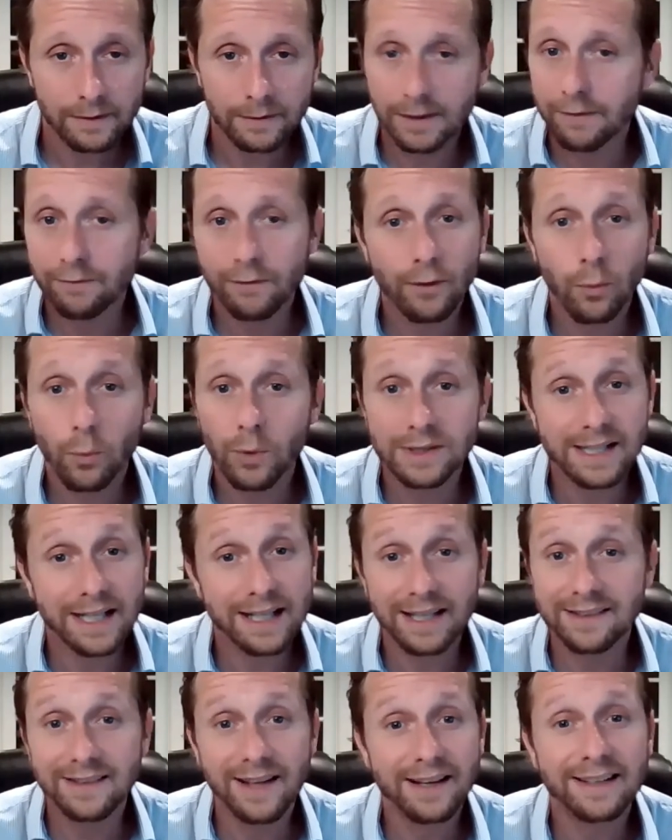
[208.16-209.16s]
even the ones that
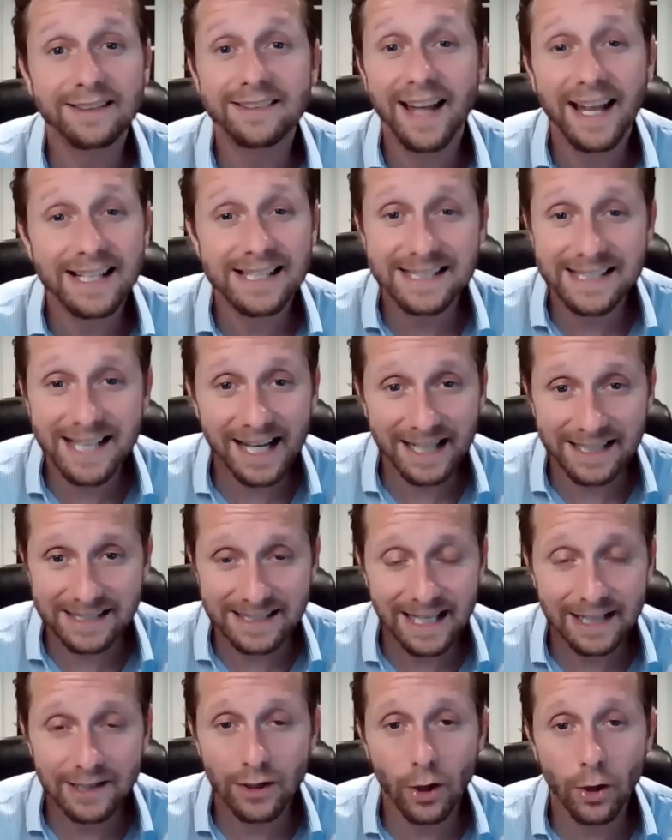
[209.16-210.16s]
get done in 10 seconds,
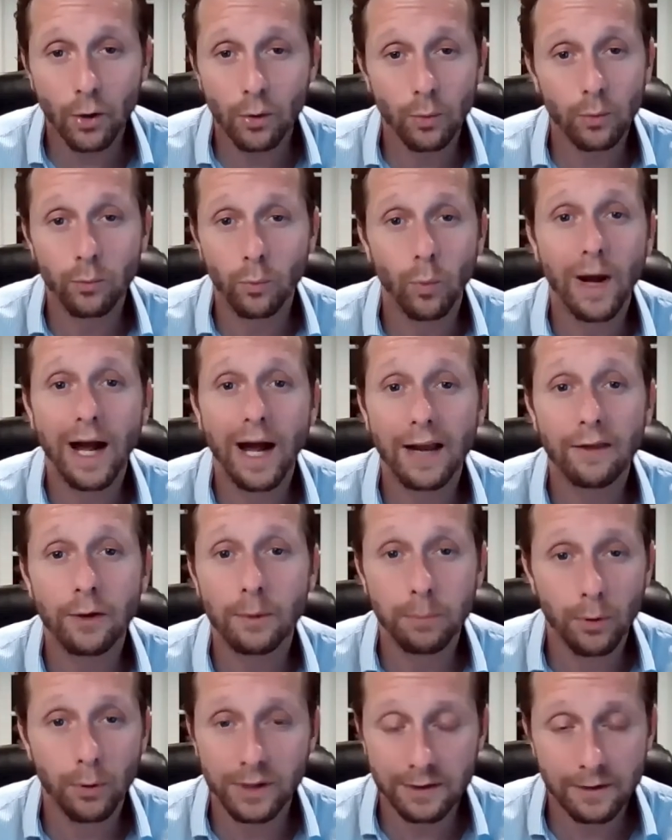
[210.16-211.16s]
they know why they're
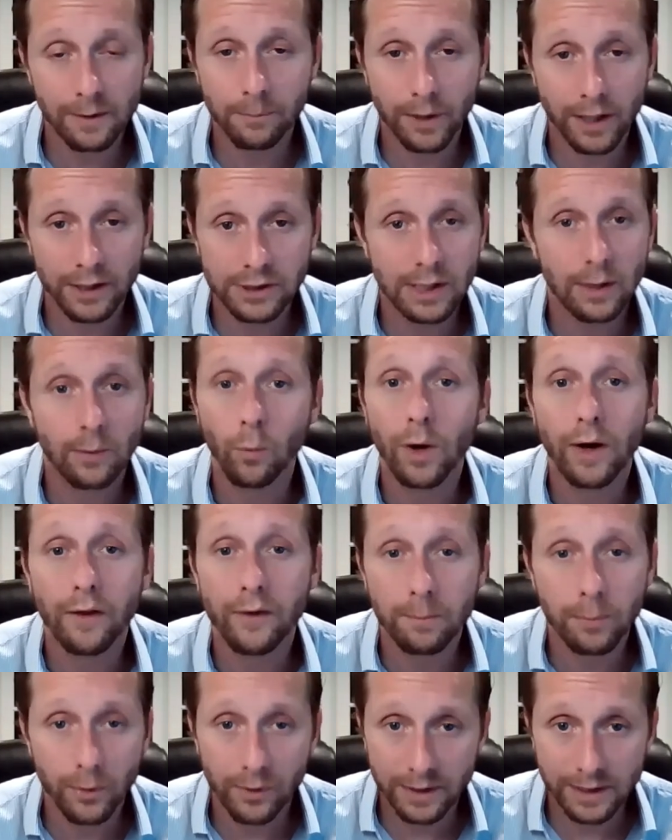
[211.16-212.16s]
putting the brush and where
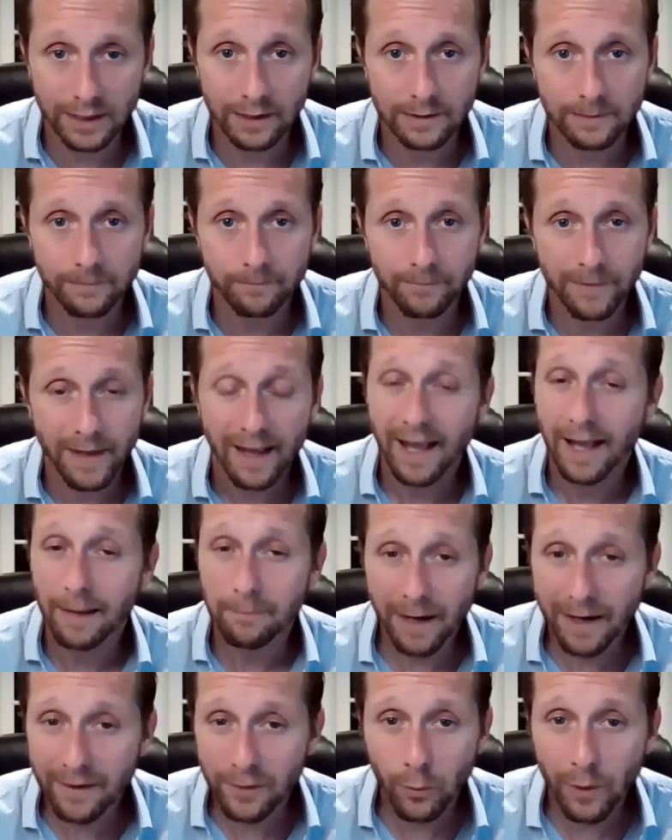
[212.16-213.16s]
they're putting it. And
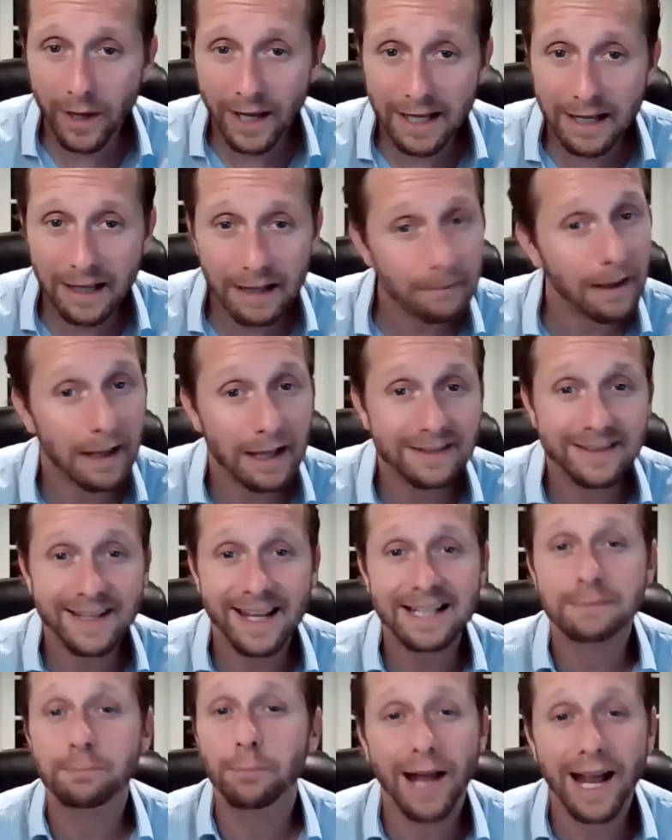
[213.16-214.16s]
by the way, it
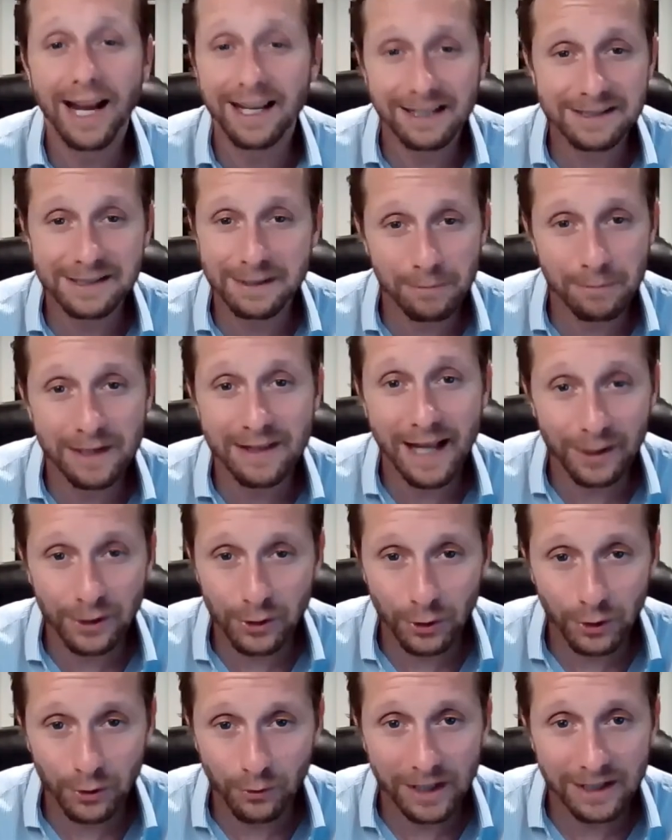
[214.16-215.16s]
takes practice to be that
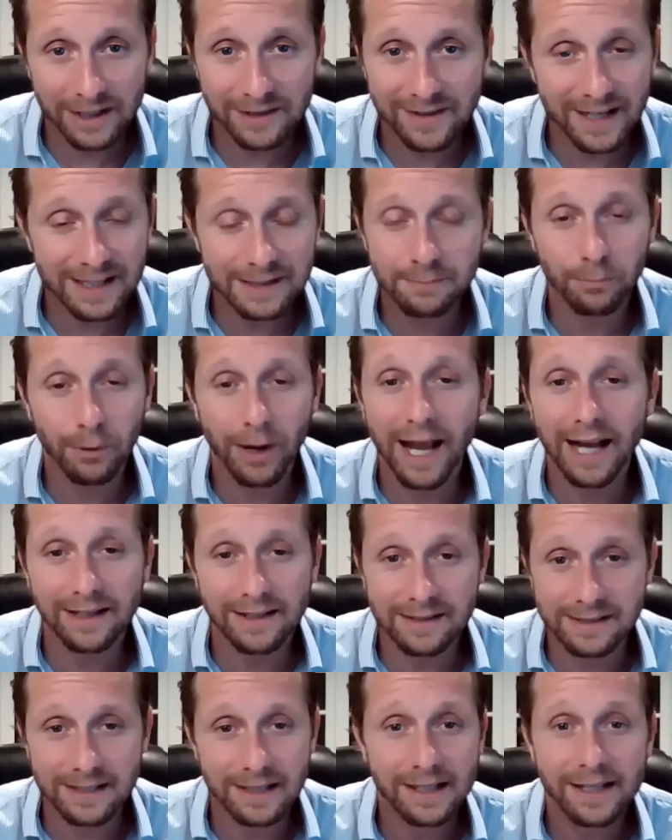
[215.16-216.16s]
good, right? It takes
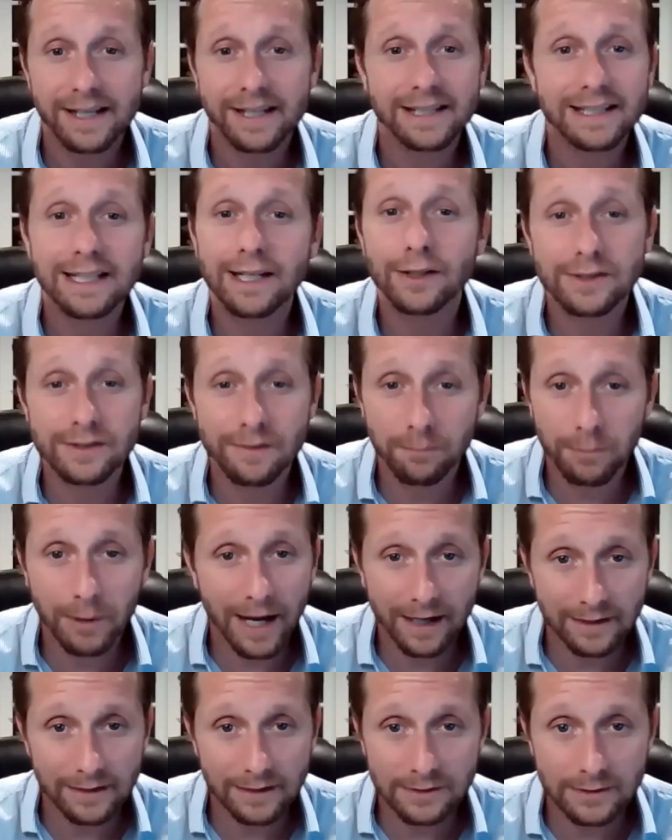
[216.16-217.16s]
practice, years of
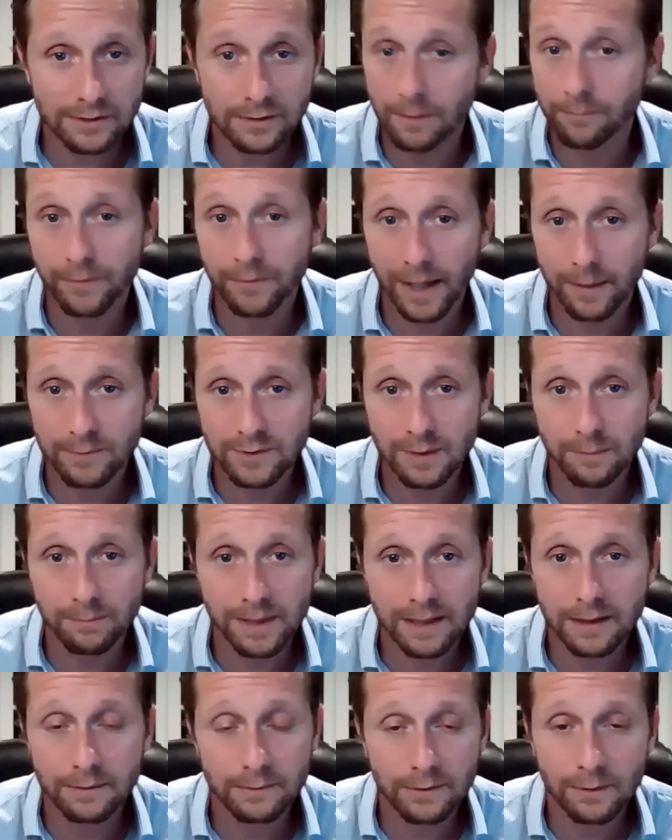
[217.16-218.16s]
practice sometimes
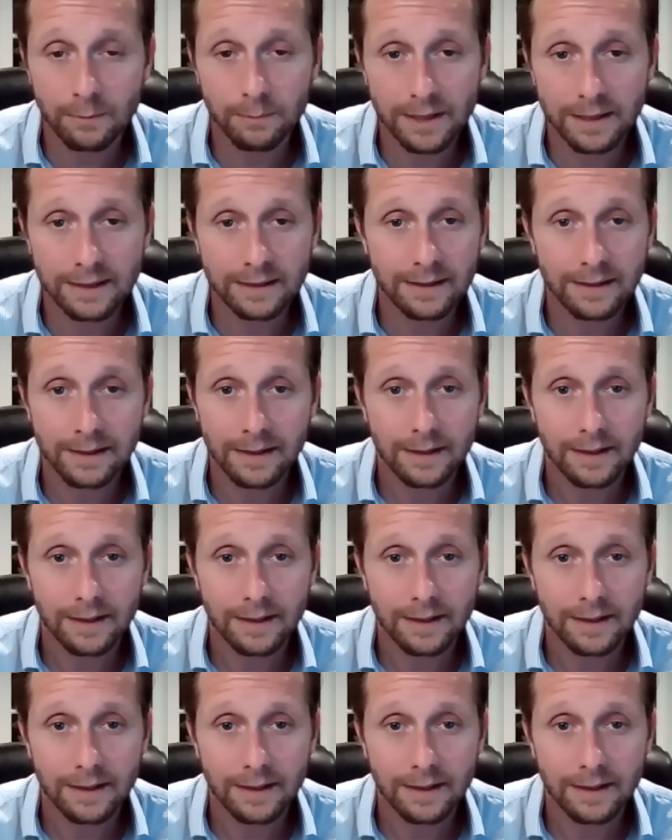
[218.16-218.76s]
to